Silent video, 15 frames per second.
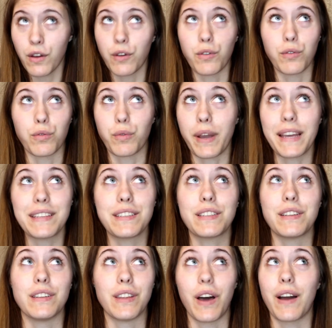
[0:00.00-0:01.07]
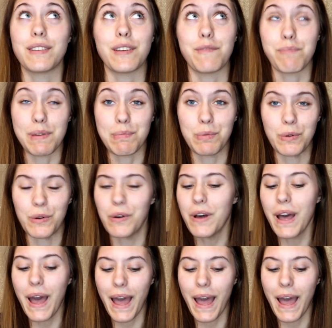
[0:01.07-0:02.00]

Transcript: great lot of people,